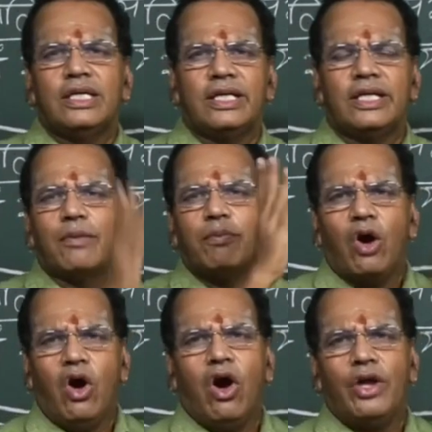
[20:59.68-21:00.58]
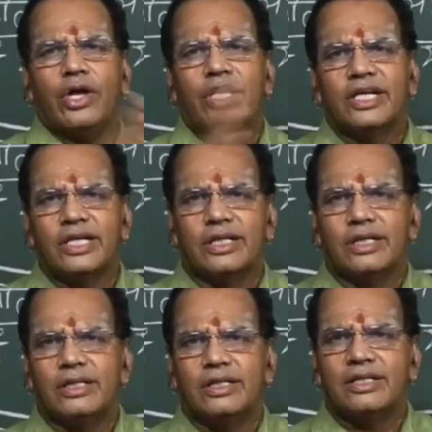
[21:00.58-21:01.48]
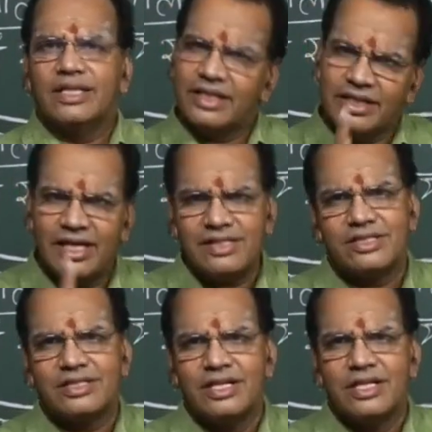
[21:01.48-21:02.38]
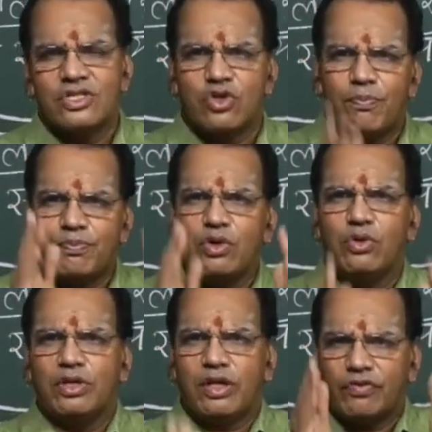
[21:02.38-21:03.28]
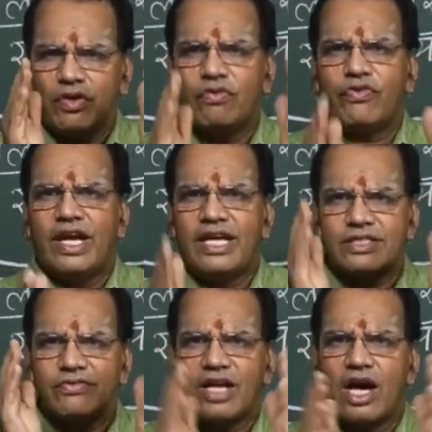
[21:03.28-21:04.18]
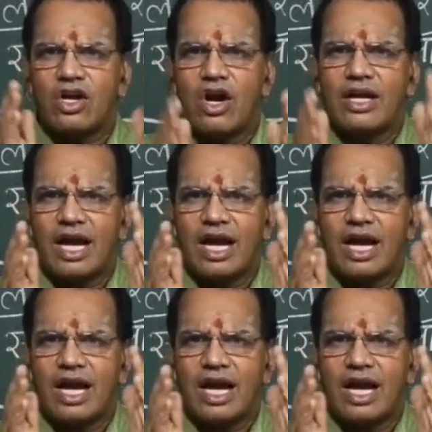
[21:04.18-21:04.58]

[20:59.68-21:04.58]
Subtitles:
Either boy or girl. Yes? So beautiful face, we are not